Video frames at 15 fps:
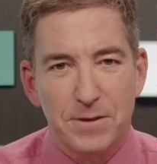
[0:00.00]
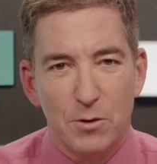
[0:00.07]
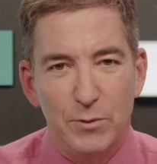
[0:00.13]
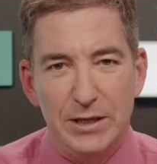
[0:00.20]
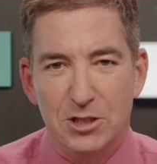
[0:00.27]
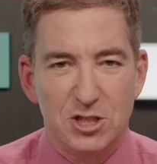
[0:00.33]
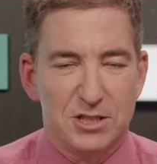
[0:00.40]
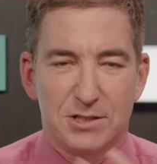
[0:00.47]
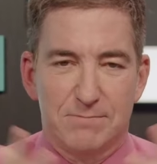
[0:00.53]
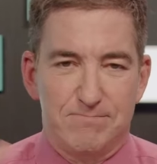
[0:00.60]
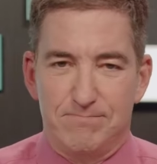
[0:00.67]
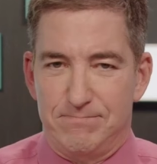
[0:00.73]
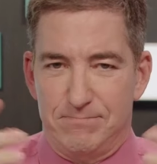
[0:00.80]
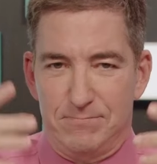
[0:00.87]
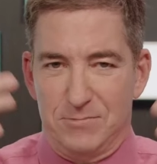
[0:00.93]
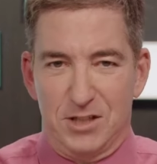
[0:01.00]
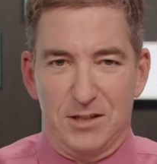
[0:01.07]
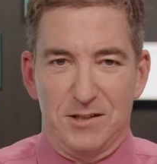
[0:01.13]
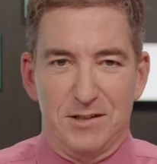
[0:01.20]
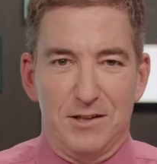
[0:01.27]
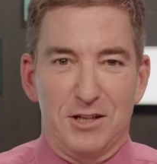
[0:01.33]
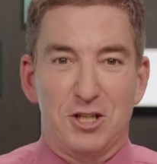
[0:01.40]
We just
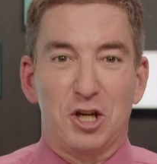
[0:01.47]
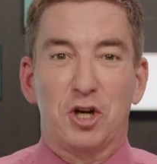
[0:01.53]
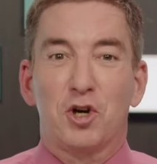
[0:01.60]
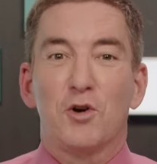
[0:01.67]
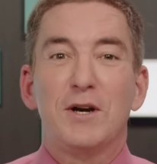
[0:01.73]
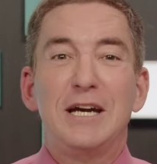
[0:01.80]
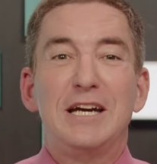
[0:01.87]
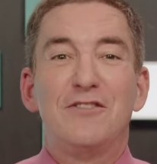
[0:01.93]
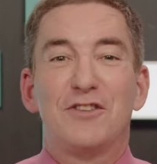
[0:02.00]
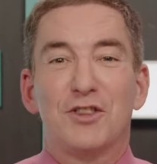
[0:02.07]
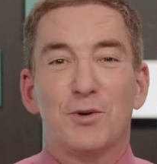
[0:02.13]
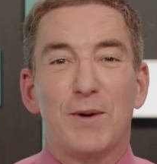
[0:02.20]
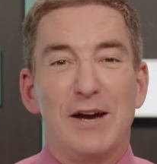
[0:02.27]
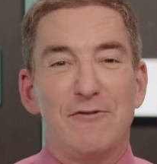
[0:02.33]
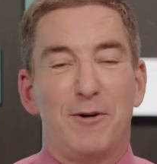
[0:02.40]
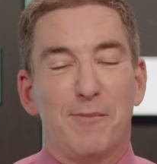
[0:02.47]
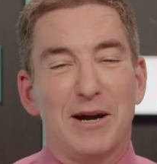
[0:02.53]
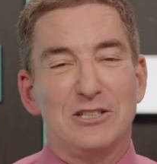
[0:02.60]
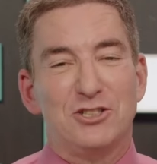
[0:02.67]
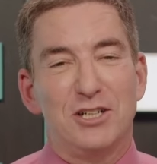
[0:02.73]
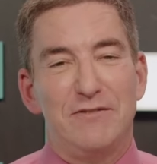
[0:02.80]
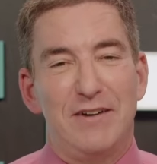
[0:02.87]
decreed that the rightful
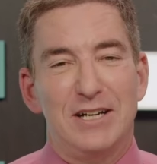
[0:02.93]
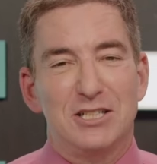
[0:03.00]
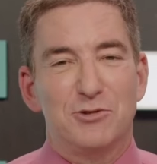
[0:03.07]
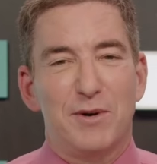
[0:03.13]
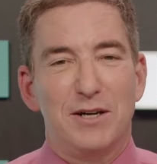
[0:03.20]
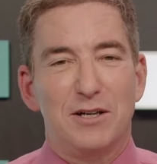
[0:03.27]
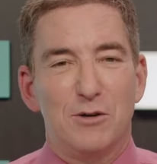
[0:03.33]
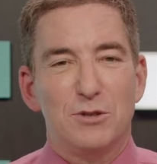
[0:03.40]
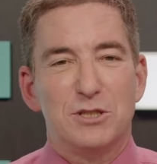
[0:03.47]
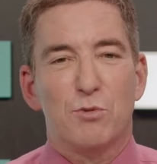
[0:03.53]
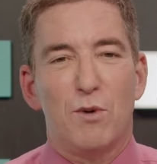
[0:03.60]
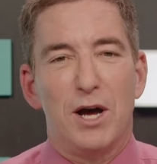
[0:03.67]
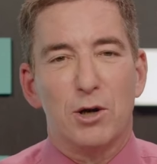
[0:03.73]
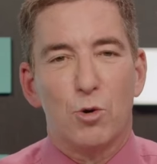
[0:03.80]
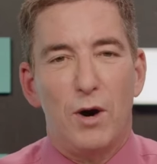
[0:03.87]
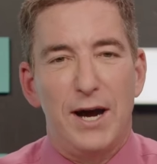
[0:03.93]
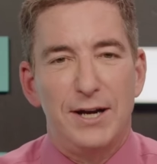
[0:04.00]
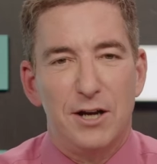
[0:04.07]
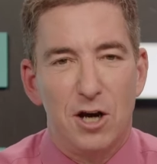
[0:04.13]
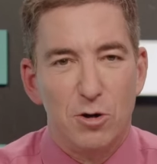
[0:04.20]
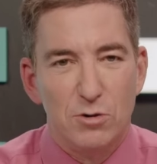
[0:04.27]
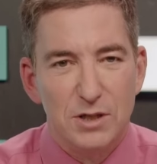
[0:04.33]
president of Venezuela was Juan
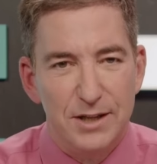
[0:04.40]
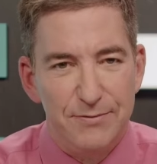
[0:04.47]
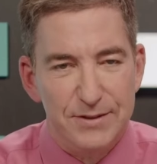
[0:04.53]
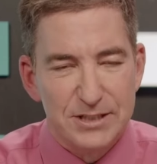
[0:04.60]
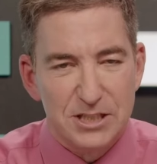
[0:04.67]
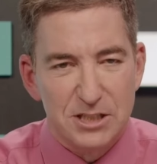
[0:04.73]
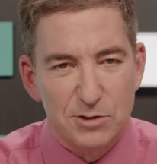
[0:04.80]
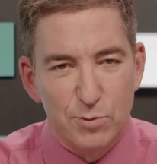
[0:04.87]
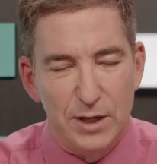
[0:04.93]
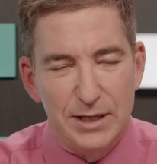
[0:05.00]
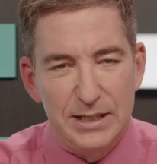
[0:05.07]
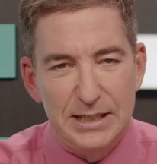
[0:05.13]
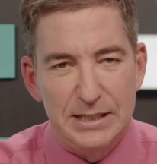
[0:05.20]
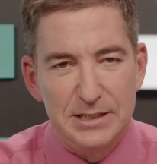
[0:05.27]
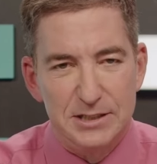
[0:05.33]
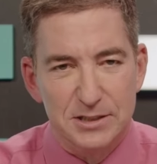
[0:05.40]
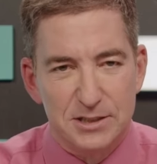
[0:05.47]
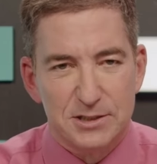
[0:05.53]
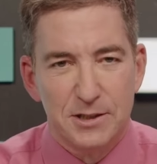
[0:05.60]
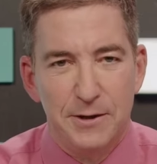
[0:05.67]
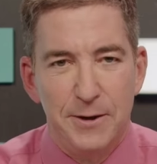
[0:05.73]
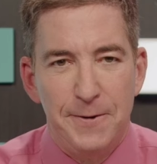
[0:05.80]
Guaido, and this is what
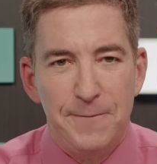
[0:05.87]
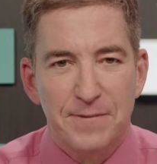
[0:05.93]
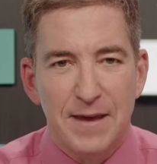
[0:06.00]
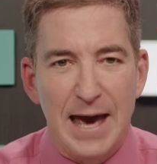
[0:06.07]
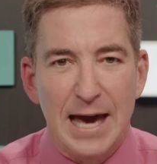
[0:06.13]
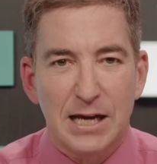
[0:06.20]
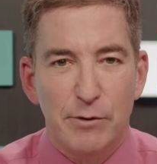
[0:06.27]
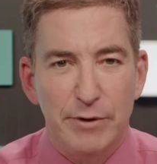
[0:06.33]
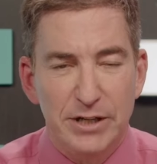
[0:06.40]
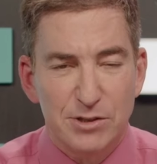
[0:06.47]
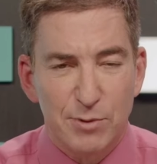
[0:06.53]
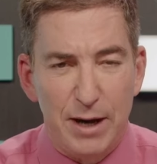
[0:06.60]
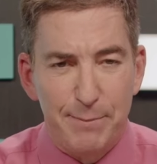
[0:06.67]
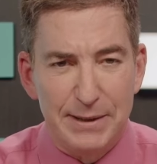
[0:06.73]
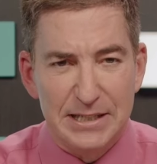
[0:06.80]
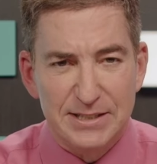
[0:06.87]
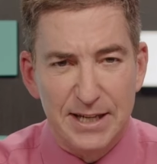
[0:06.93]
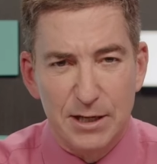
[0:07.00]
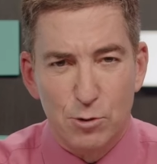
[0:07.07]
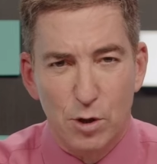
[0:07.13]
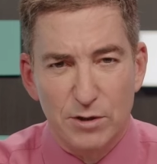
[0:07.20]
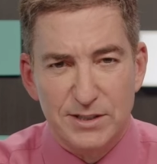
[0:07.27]
he's echoing as well, but he's
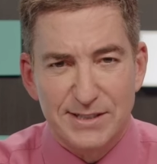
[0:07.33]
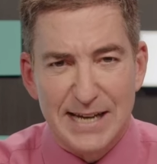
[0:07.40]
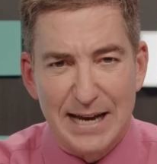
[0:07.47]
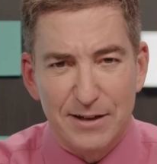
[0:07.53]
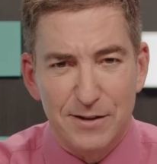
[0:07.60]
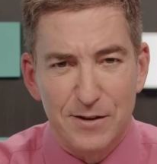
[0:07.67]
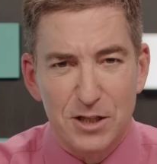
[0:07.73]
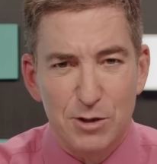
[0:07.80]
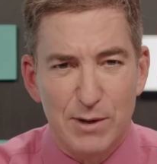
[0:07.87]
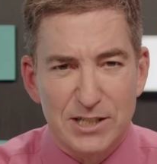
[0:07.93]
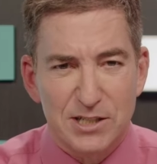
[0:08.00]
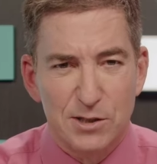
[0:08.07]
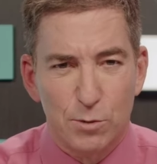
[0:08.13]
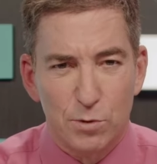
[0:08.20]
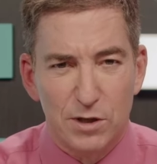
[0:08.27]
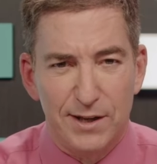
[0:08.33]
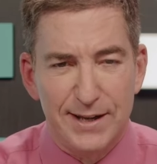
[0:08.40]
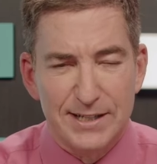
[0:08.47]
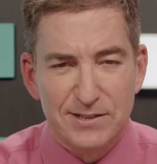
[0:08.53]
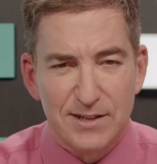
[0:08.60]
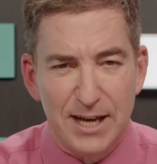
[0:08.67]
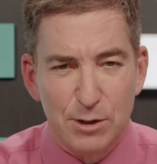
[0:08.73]
saying, quote, "Sadly, the U S and the world
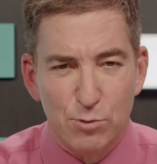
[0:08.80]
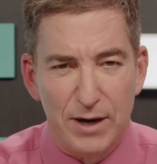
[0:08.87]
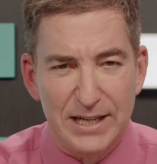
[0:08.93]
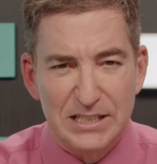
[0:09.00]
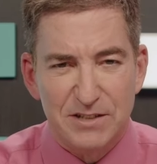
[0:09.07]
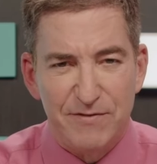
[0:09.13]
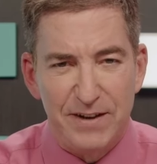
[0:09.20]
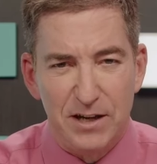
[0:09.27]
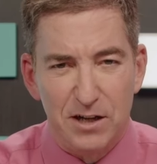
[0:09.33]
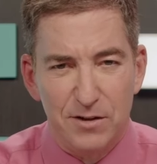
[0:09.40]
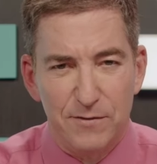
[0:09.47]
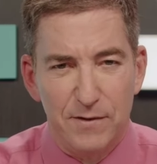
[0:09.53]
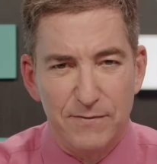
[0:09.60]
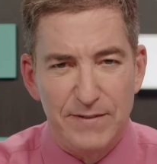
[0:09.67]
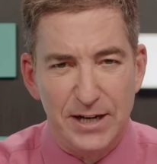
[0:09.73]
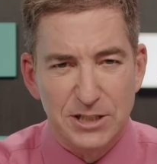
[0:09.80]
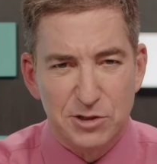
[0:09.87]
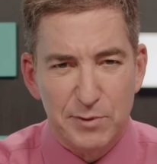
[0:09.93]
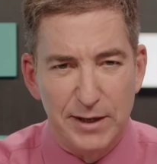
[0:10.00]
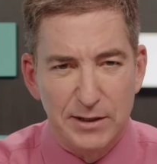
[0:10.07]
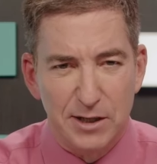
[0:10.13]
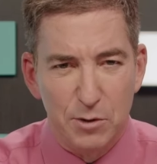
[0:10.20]
has likewise failed
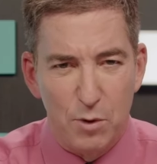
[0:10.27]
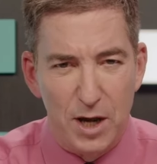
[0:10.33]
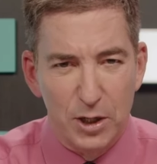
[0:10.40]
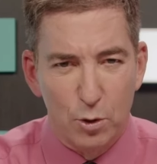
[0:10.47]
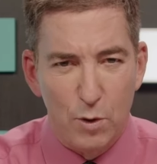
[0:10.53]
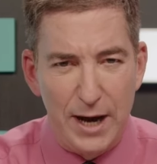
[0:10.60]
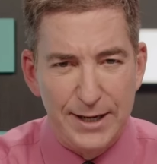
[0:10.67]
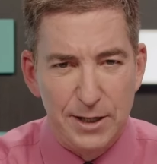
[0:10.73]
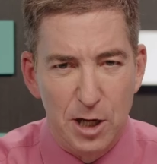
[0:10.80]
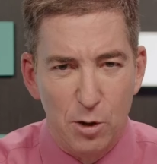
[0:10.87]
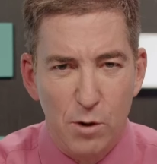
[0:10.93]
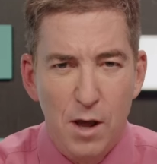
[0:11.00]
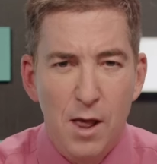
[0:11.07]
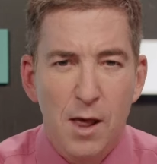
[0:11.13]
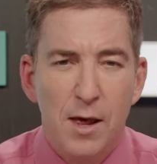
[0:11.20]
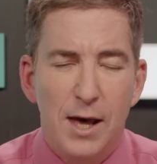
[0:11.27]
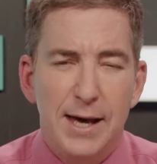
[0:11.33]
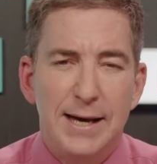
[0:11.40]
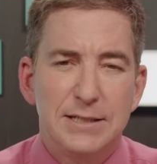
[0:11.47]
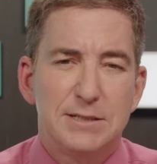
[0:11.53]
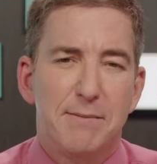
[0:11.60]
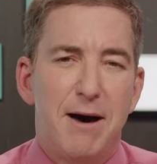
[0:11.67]
Venezuela and Juan Guaido,
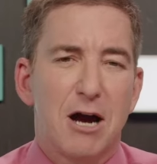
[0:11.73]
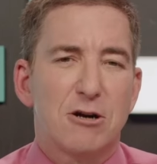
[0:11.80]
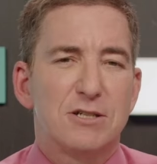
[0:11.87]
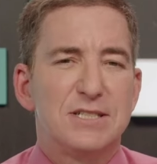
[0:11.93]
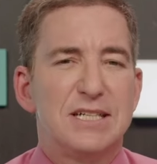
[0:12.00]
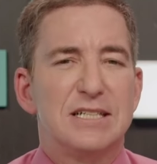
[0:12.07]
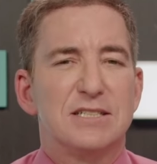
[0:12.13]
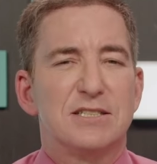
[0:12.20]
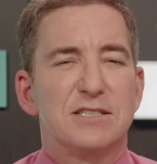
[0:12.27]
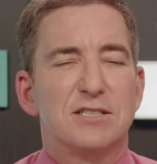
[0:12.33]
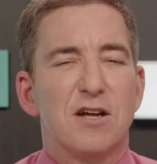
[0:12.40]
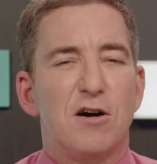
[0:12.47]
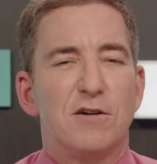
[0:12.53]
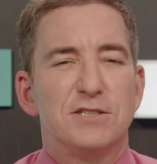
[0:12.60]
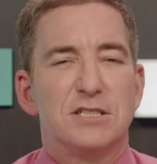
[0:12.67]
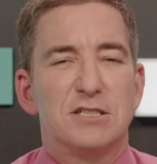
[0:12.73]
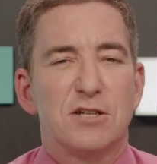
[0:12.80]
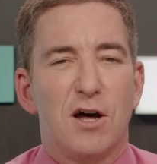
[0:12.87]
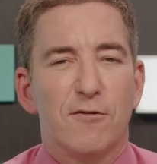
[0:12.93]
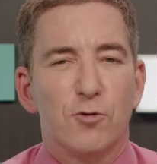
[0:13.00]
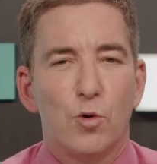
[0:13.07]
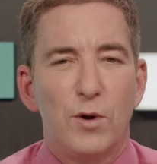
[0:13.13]
and democracy has
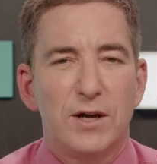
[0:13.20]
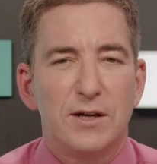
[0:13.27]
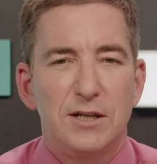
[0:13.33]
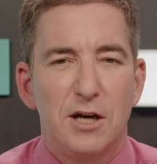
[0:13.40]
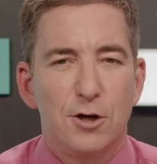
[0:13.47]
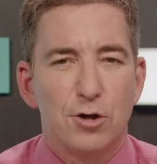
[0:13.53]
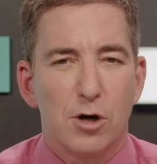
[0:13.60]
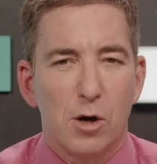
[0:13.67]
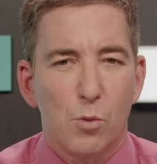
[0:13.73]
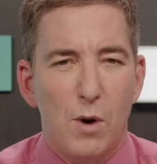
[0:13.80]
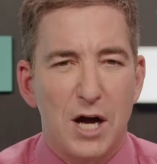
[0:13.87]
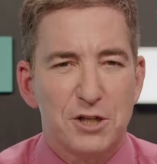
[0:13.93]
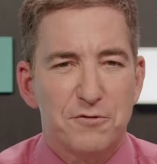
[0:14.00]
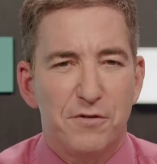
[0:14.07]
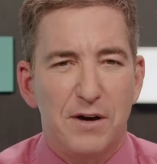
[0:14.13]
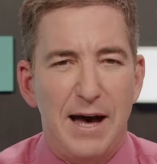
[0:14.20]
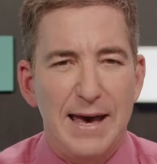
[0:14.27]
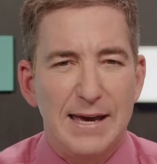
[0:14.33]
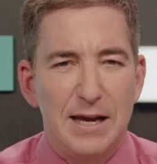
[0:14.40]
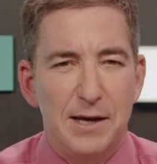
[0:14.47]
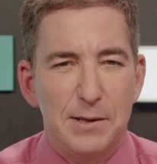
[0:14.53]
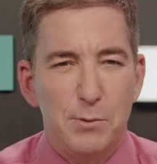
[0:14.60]
dissolved quickly under our watchful
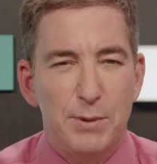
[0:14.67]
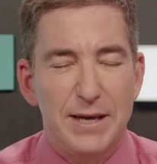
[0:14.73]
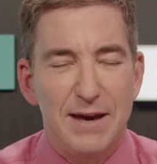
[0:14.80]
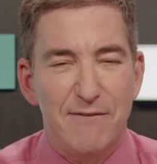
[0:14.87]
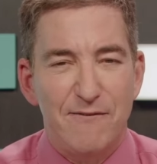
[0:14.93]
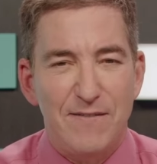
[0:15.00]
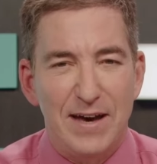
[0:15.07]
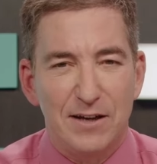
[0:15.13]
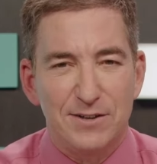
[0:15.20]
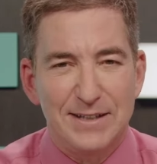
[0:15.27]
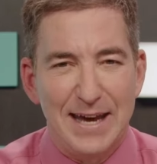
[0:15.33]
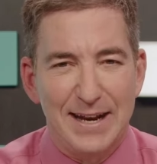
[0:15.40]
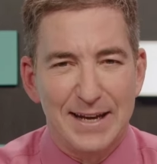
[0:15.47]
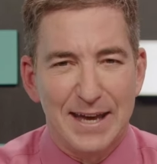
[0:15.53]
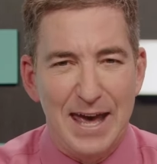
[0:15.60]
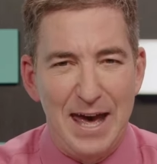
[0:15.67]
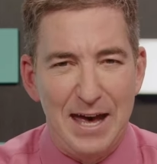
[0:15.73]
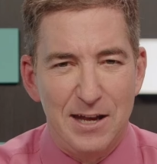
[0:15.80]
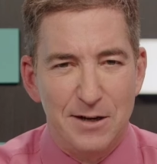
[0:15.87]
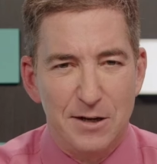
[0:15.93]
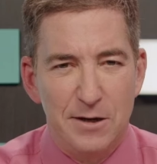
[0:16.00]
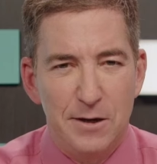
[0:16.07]
eye. We have failed yet
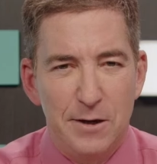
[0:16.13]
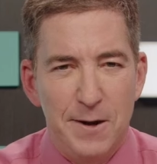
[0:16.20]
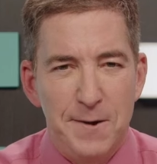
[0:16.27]
again.